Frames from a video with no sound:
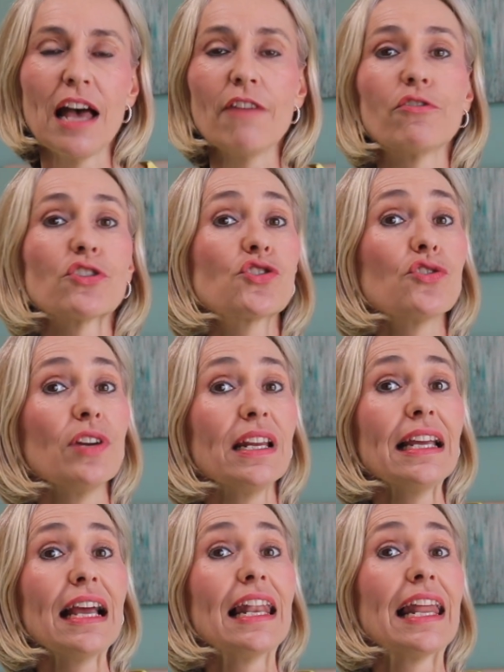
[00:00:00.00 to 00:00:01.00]
For
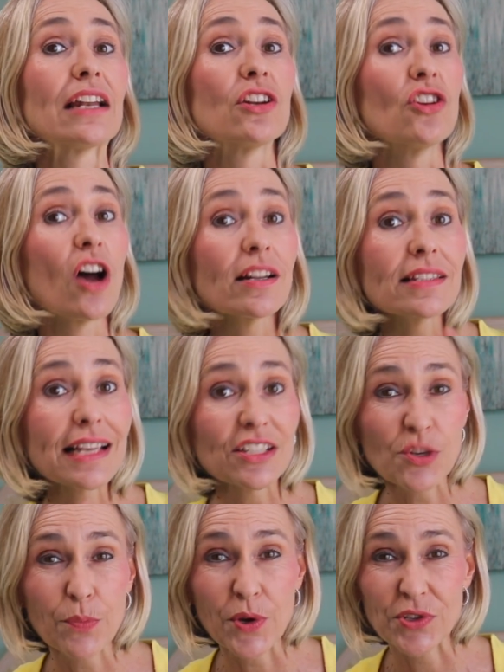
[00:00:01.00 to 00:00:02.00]
truly, let not
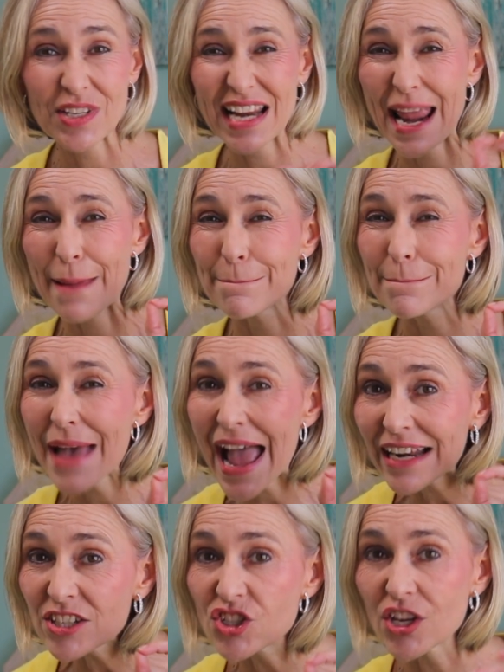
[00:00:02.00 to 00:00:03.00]
such a person
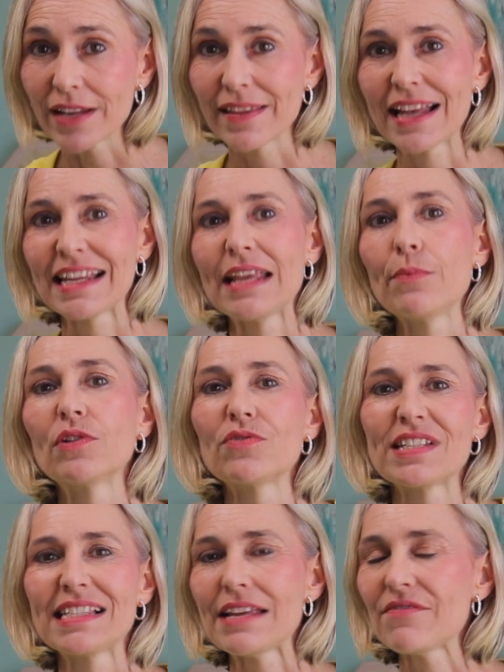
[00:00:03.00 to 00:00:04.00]
imagine that he will
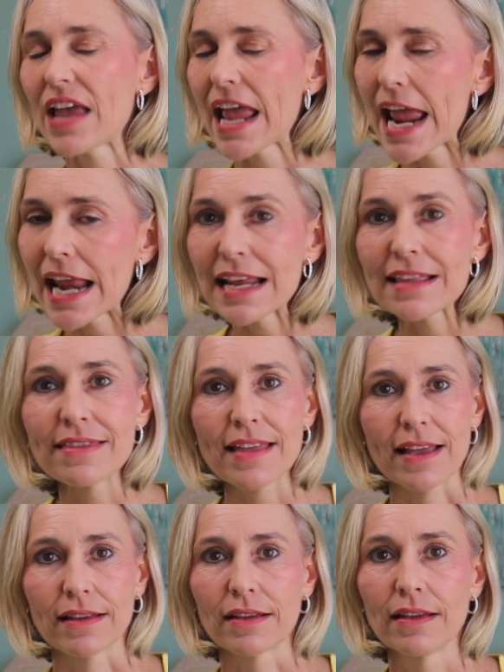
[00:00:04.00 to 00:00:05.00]
receive
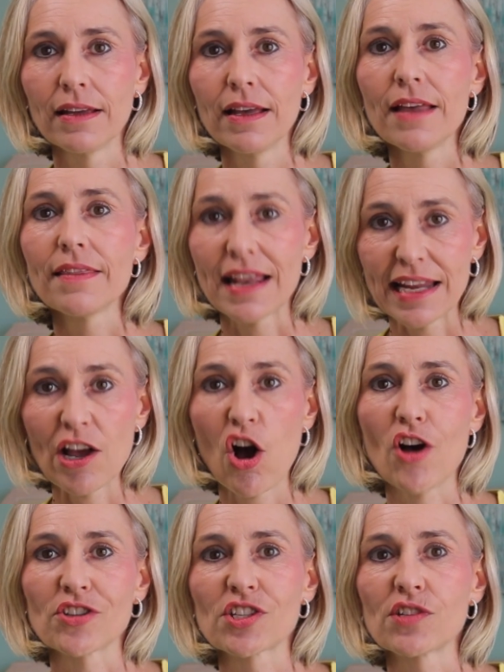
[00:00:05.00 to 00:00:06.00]
anything that he
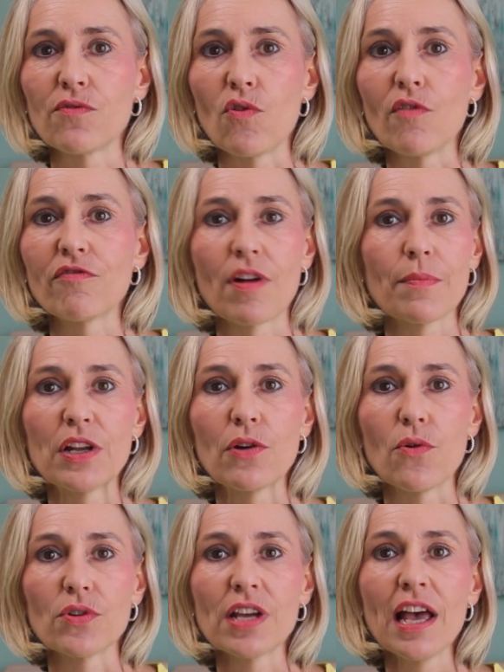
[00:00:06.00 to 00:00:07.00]
asks for from the
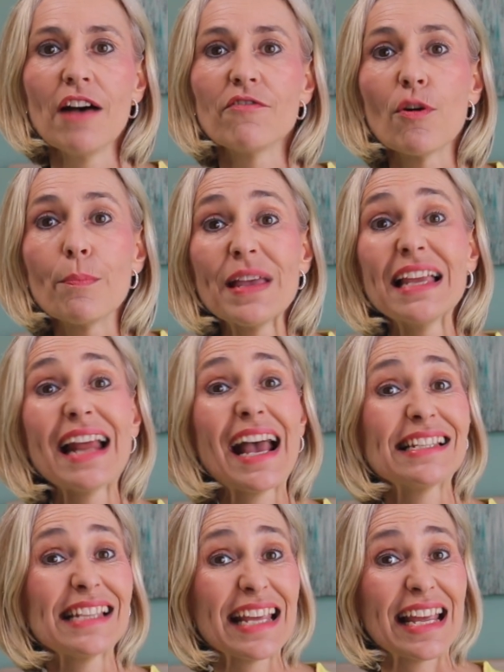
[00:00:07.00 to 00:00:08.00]
Lord. For being
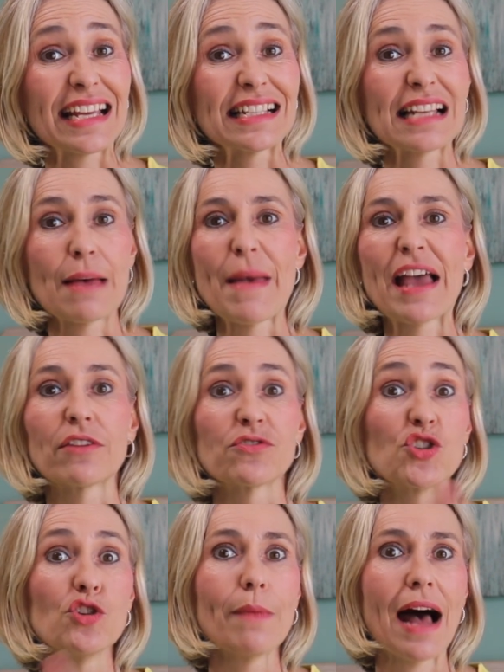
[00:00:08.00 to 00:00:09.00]
as he is, a man of
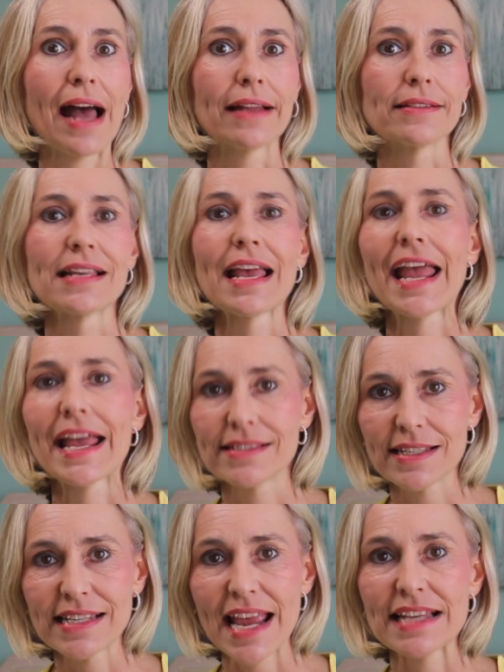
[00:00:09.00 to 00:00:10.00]
two minds,
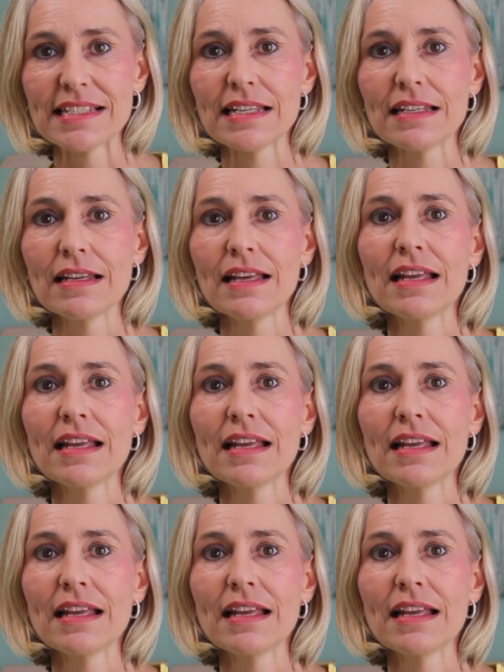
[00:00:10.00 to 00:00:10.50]
hesitating,